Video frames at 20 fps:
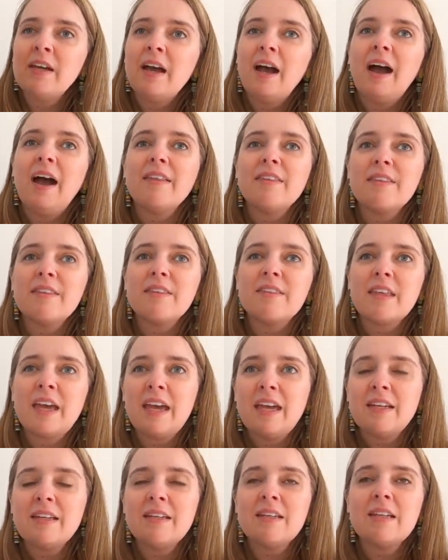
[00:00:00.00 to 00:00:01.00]
and
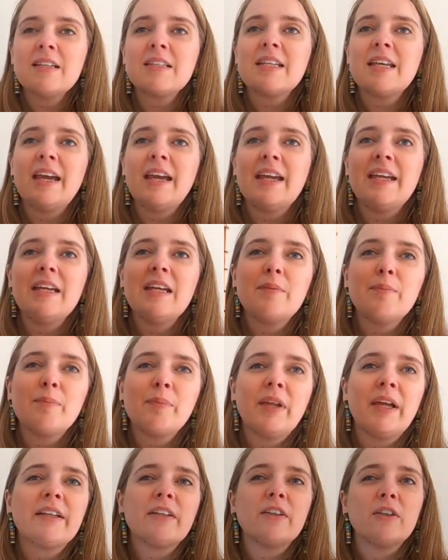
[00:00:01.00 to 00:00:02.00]
then take
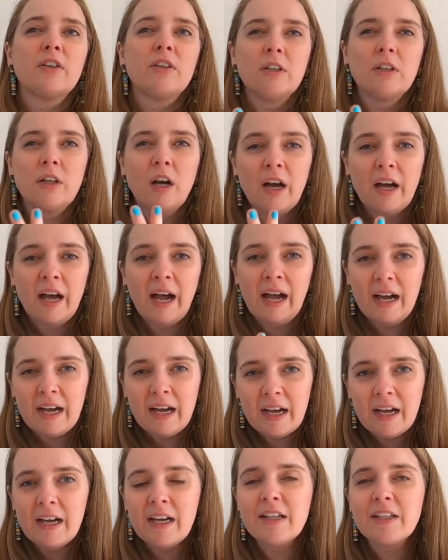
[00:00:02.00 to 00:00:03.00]
like a
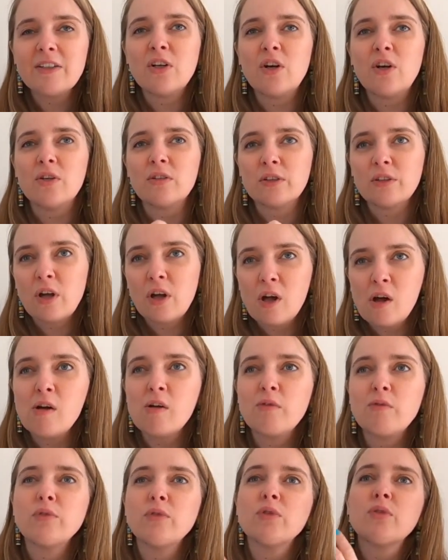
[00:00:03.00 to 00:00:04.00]
card or a
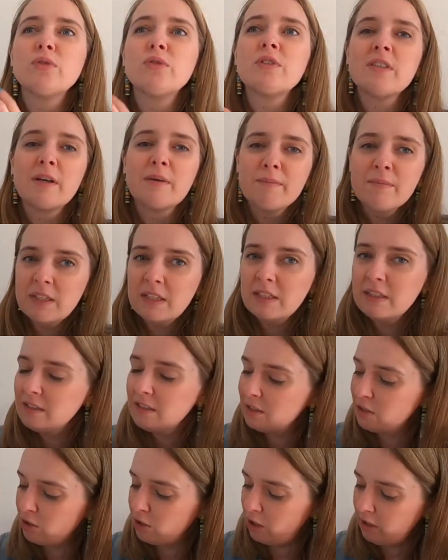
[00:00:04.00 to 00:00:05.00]
corflu, something
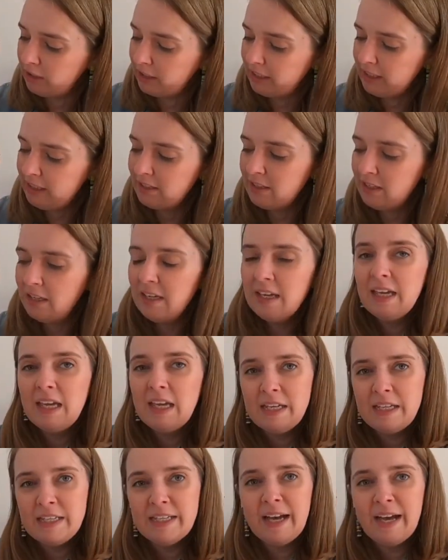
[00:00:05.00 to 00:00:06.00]
solid
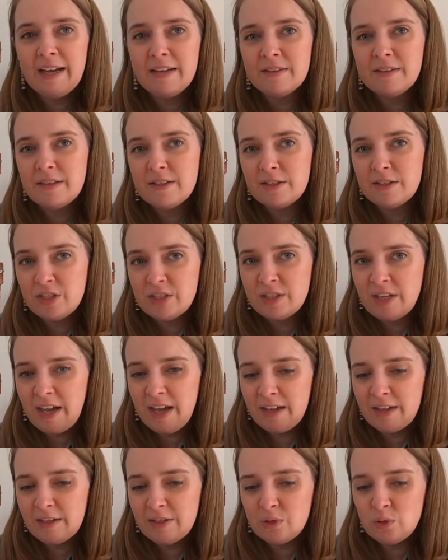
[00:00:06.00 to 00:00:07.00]
in kind of the
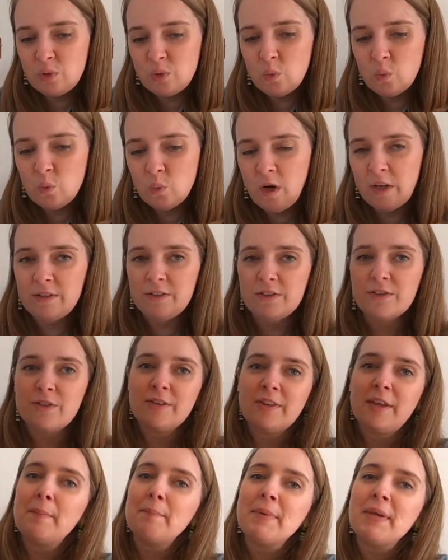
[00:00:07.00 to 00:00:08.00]
size you want. So
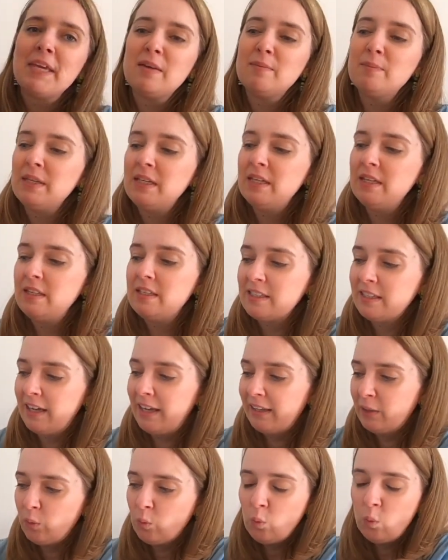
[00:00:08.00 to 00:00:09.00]
that may be
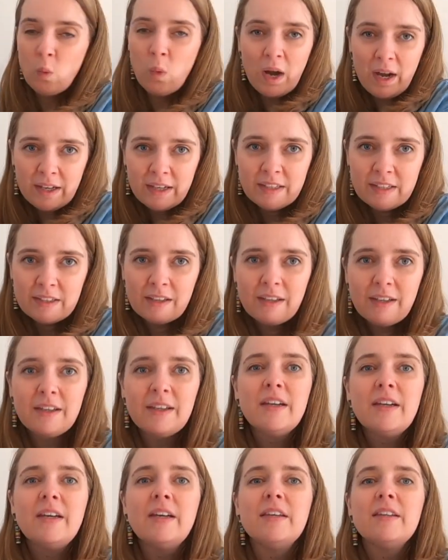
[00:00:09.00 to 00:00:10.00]
slightly wider
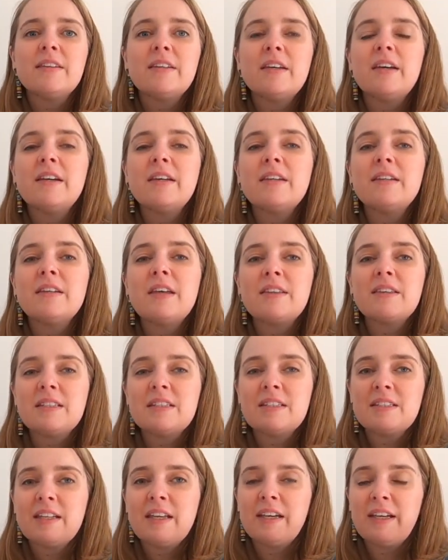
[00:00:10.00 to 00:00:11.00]
than the
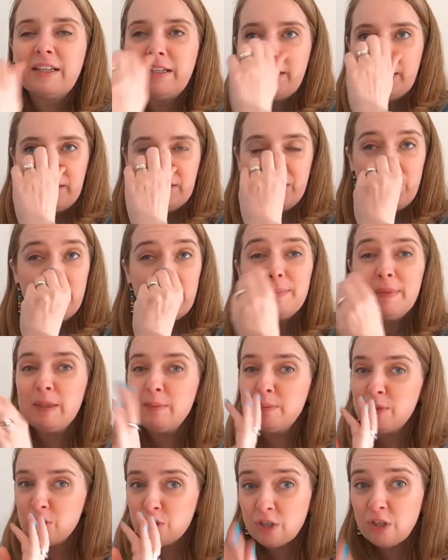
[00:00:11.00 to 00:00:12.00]
design, or
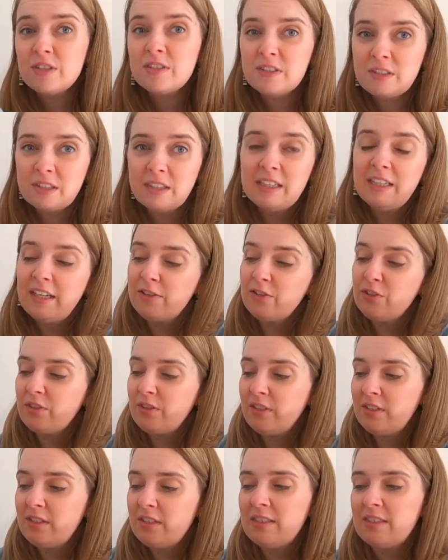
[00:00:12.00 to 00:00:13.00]
maybe just to the edge of
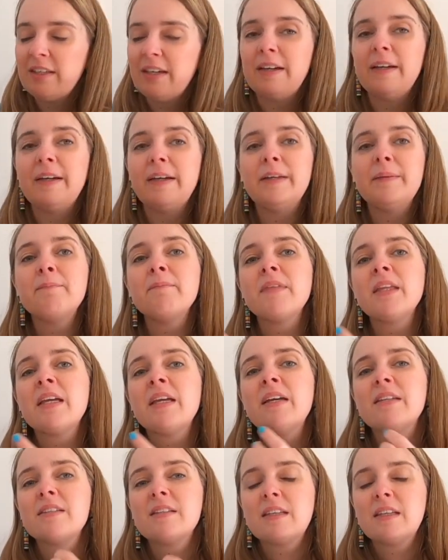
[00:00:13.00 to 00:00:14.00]
the design,
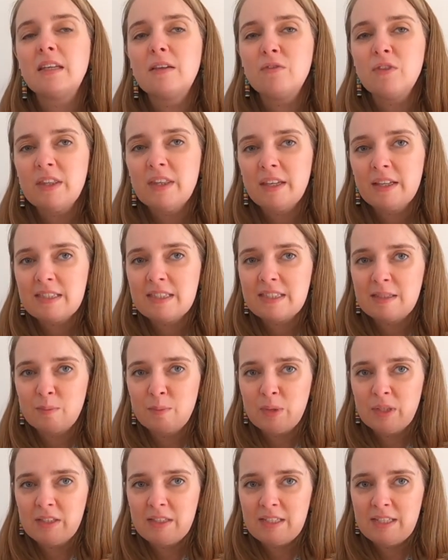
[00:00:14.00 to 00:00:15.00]
to give you that
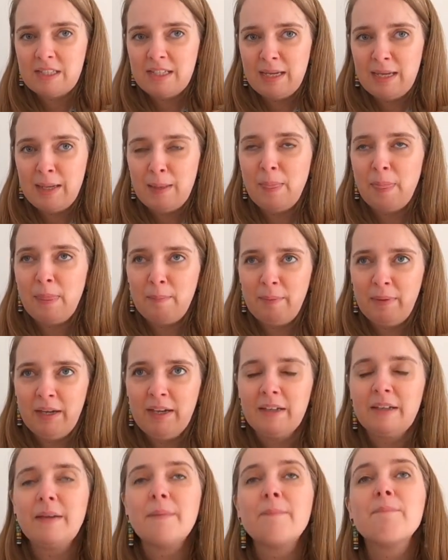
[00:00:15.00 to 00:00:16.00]
stability in the
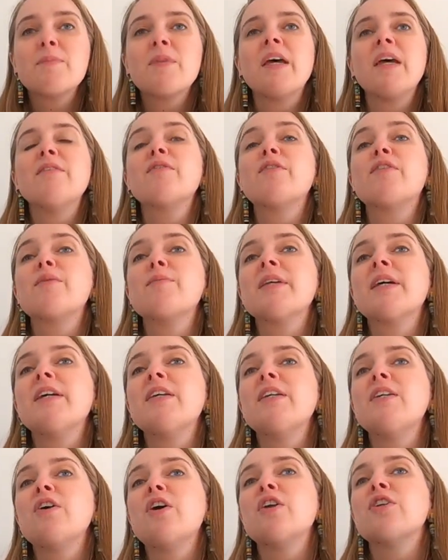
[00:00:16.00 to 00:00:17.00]
back. Then from there,
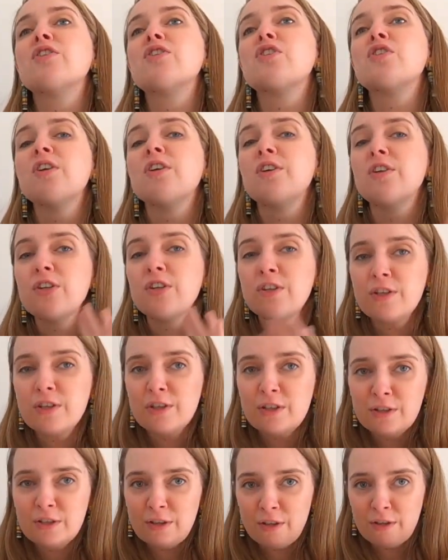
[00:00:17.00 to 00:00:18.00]
you're going to
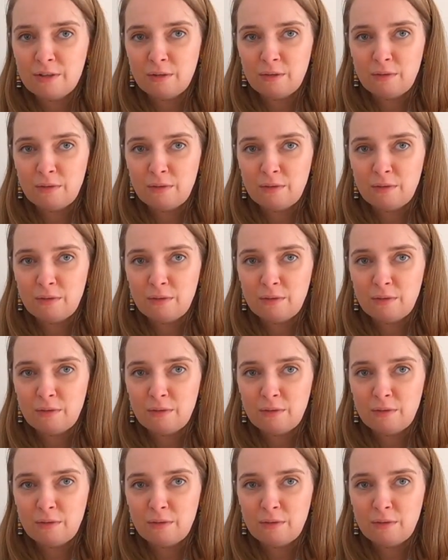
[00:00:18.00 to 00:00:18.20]
turn the